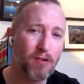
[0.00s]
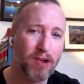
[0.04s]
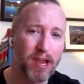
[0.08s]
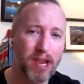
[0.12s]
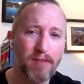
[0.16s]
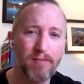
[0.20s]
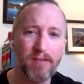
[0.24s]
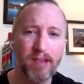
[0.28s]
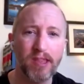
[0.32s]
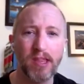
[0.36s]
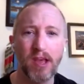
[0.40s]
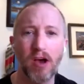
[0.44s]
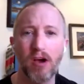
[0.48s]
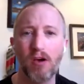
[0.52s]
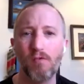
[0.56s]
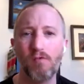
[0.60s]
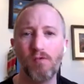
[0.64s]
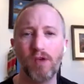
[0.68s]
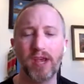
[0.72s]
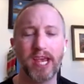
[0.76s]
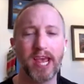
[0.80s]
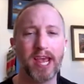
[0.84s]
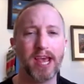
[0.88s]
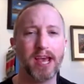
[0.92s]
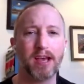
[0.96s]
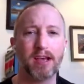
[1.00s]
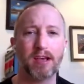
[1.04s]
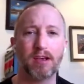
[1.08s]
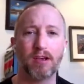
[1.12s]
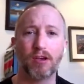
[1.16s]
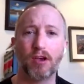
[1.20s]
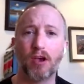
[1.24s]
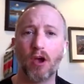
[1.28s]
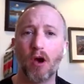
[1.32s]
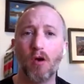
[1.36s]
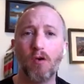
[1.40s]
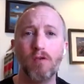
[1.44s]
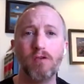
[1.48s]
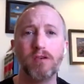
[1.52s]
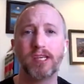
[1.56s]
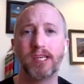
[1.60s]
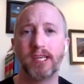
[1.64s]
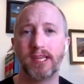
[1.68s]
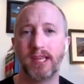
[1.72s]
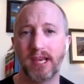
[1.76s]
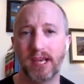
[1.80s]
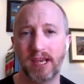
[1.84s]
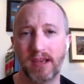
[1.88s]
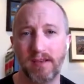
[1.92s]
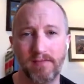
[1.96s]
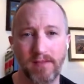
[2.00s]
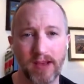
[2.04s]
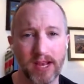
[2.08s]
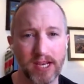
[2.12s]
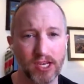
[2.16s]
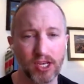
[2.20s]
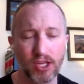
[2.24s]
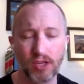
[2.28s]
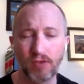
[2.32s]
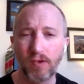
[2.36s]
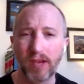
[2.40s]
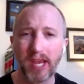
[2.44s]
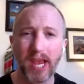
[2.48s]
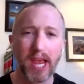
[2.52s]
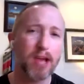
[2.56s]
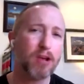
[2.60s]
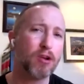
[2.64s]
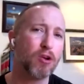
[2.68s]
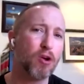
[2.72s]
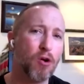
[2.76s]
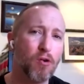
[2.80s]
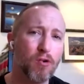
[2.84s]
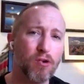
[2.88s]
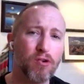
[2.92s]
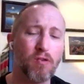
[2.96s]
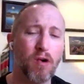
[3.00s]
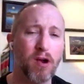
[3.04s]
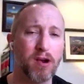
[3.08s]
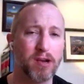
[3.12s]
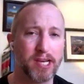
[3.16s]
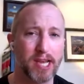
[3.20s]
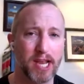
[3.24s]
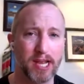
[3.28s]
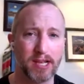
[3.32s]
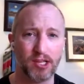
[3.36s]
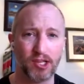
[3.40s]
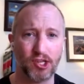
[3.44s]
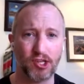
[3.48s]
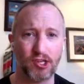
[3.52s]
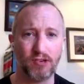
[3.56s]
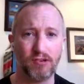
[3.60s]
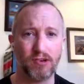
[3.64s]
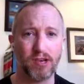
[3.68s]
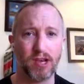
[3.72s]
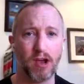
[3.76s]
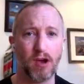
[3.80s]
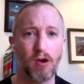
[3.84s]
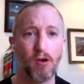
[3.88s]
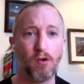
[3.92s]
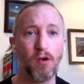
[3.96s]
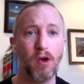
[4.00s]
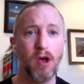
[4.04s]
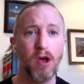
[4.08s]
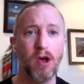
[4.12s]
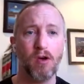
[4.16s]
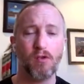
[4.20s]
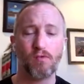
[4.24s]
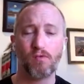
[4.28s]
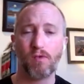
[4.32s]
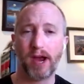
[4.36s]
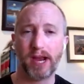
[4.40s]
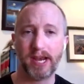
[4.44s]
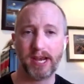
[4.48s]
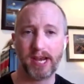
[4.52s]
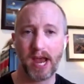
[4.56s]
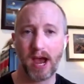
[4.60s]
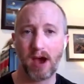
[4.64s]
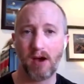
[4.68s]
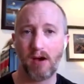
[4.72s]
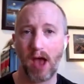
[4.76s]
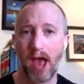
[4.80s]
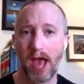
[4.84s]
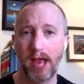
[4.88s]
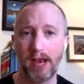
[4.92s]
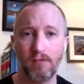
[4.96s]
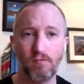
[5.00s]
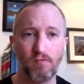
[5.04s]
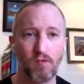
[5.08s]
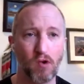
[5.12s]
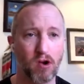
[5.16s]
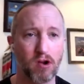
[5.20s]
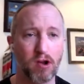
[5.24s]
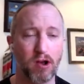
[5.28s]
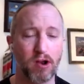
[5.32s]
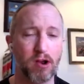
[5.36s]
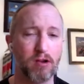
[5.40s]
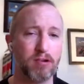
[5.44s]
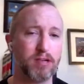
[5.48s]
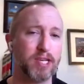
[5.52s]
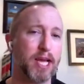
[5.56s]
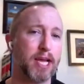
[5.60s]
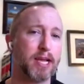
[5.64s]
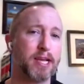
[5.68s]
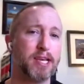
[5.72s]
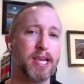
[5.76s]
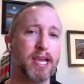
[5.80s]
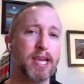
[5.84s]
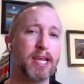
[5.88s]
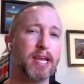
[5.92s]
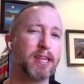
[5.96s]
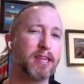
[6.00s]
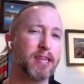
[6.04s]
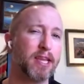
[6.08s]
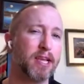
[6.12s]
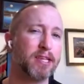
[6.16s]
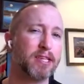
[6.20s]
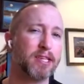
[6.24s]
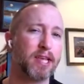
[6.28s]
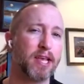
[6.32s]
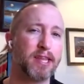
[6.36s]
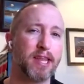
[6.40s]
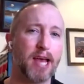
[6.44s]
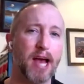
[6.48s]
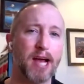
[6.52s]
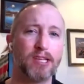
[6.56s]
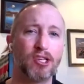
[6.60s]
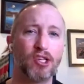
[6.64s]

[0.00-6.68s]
even though we can't go to the conventions, we can't go to our dance studio right now and work on our technique and things like that.